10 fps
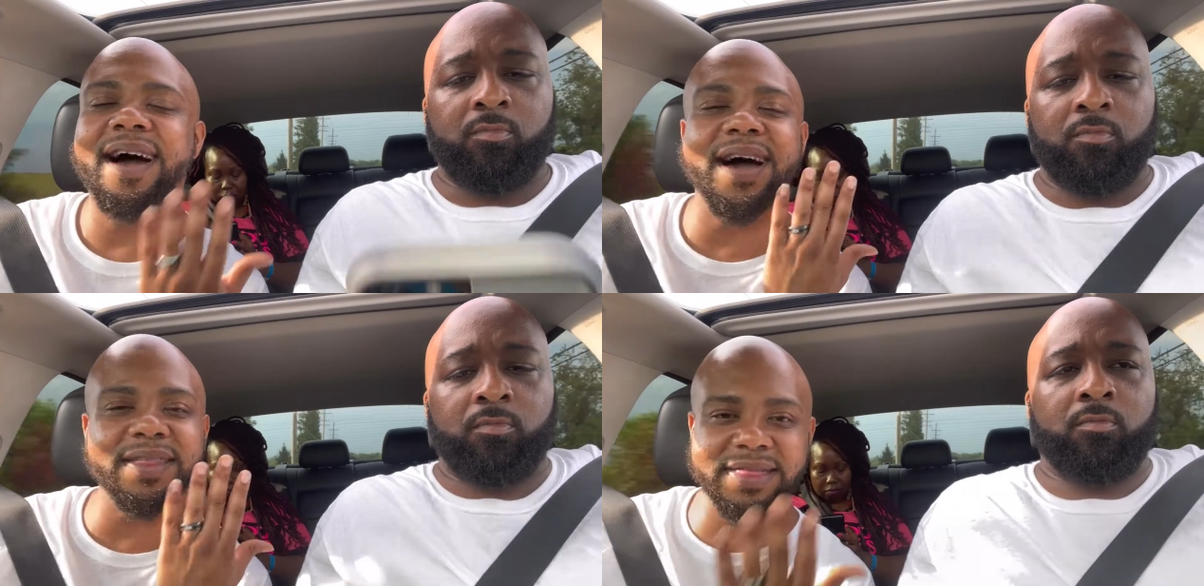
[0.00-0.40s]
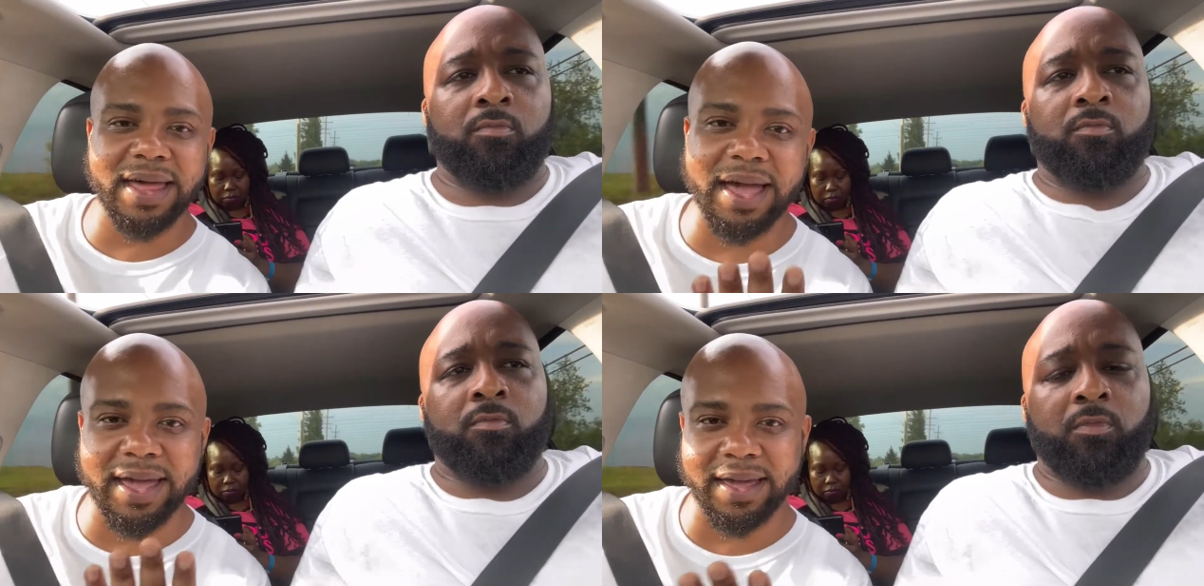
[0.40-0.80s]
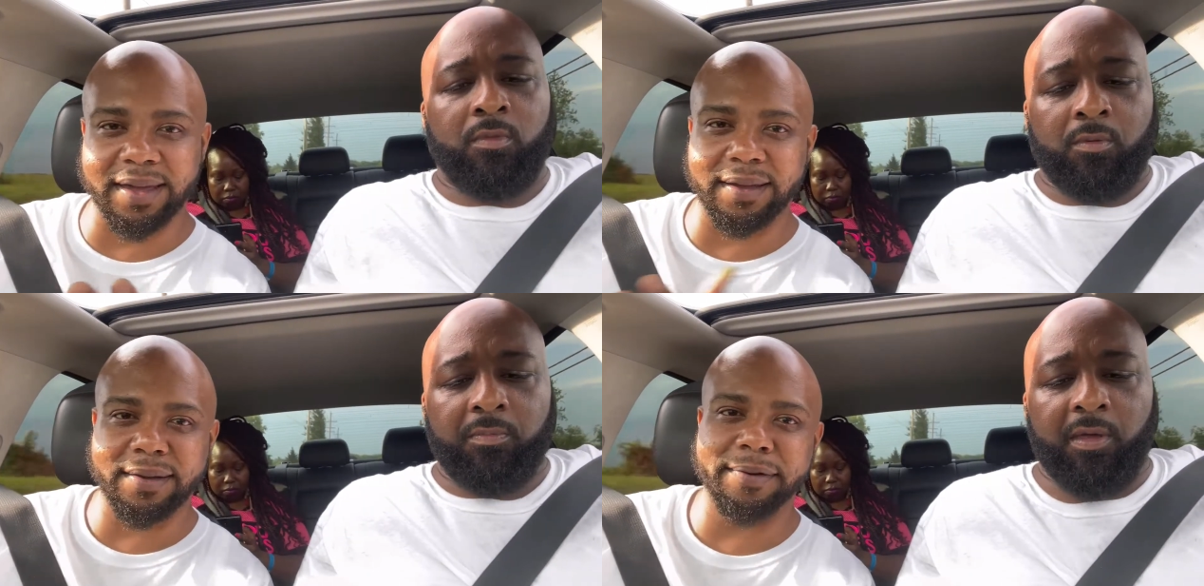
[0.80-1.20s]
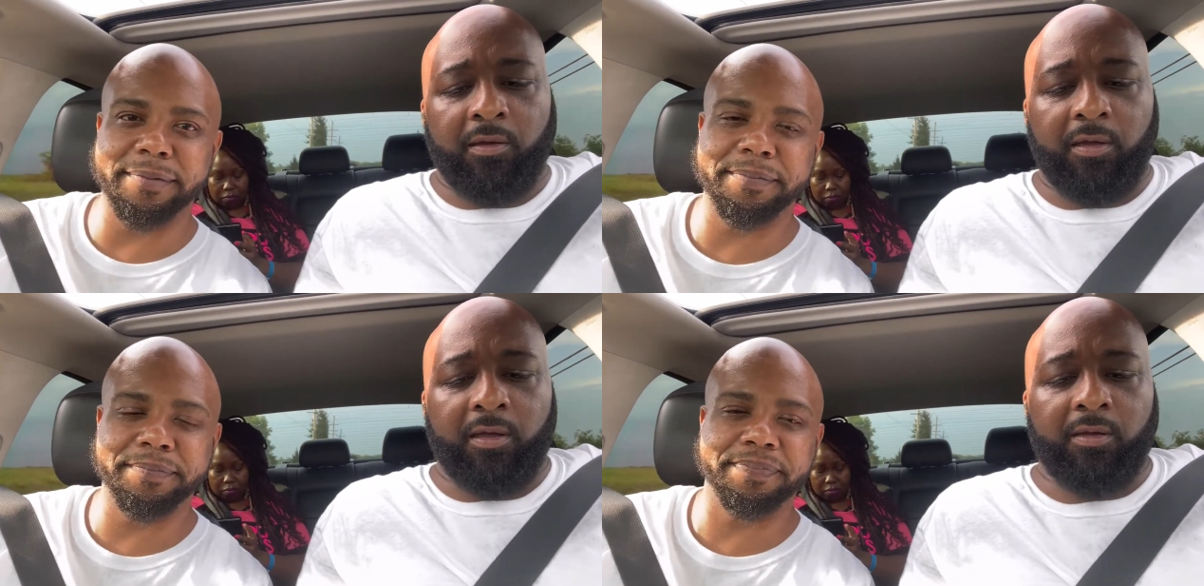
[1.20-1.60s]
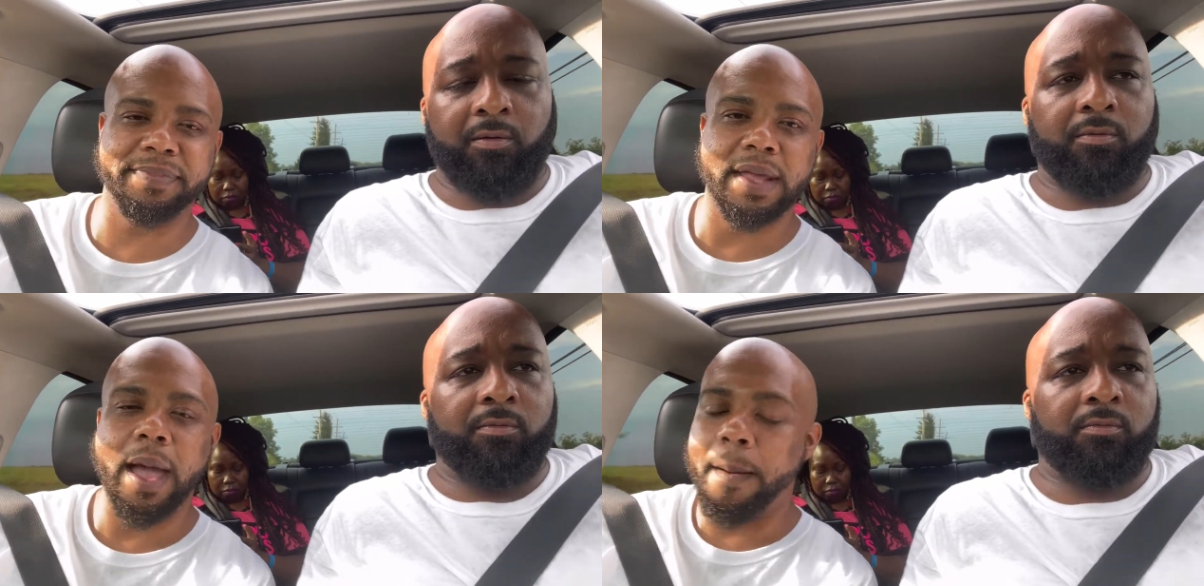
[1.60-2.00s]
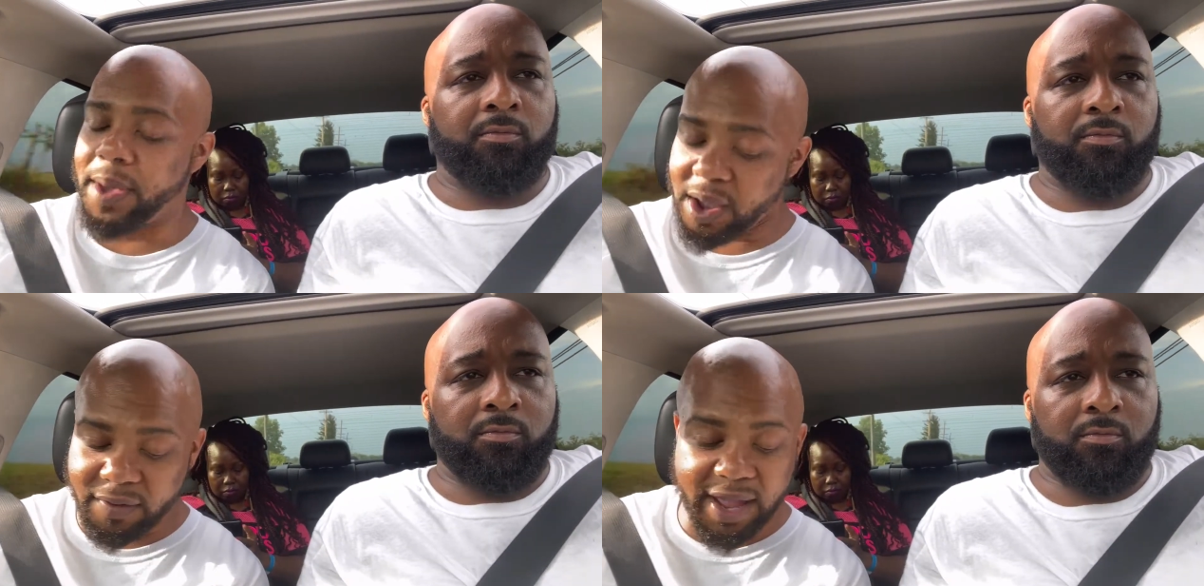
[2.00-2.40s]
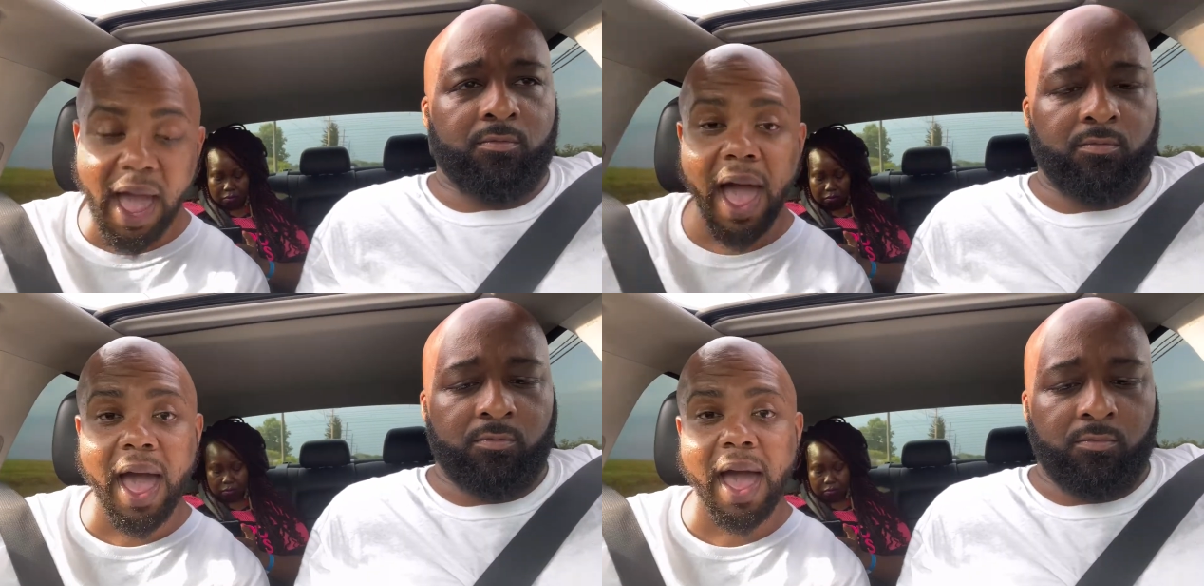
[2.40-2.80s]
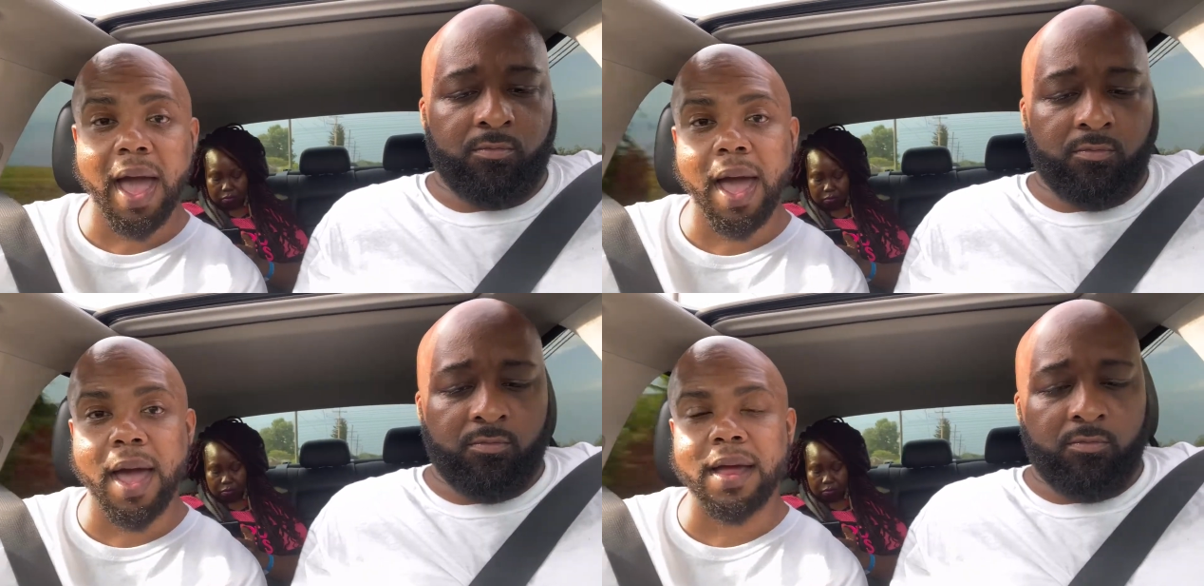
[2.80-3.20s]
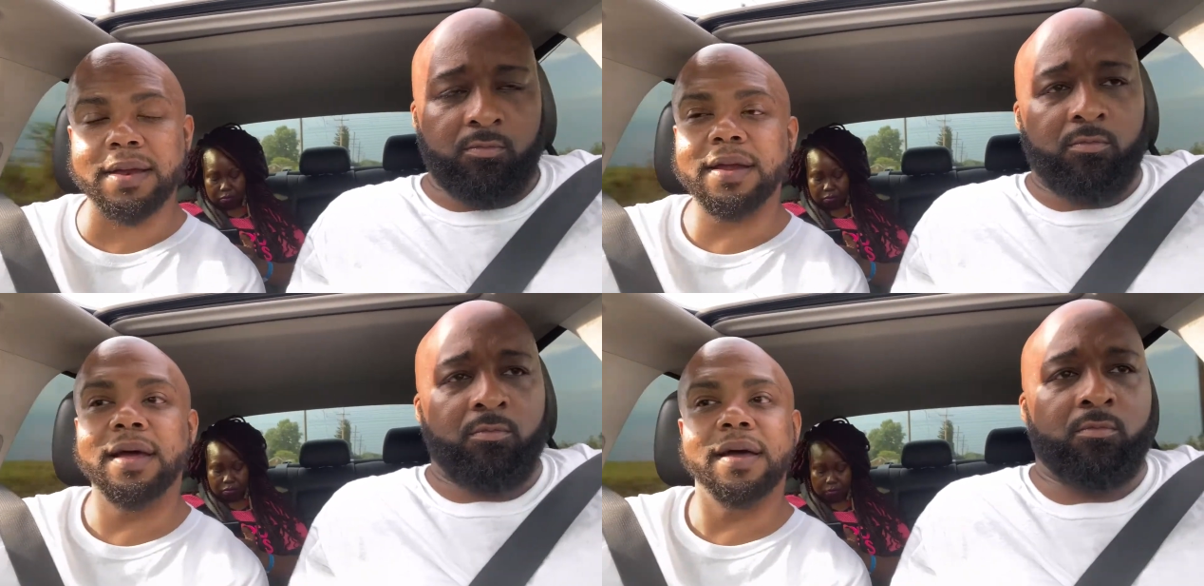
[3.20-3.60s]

Speaker 1: a thing, period. Period!